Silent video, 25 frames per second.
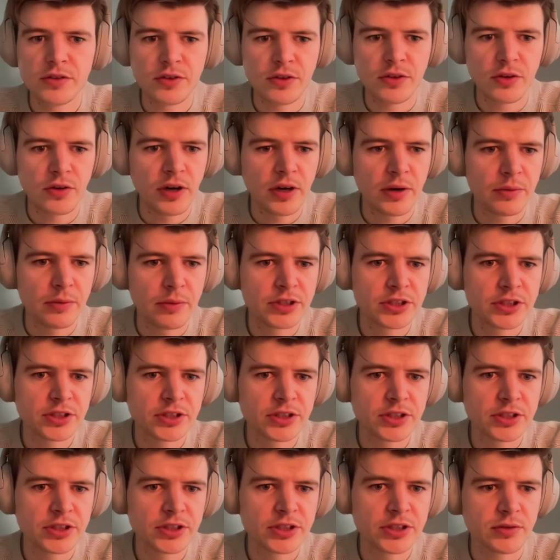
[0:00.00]
So I would
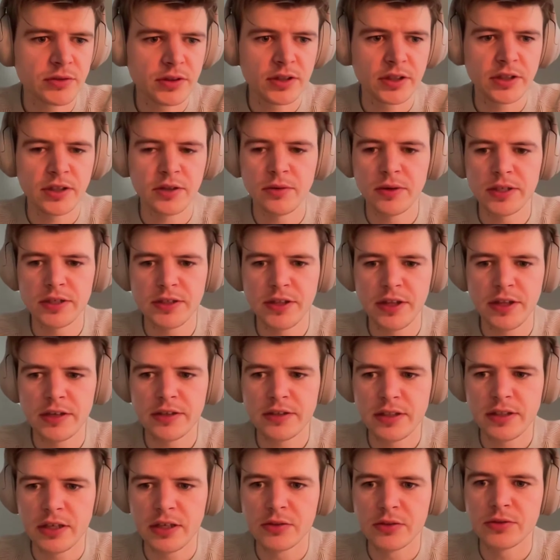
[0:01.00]
just quickly write
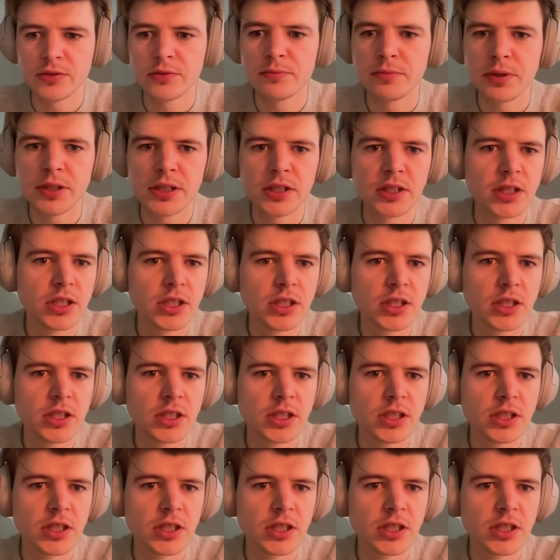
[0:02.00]
that down, but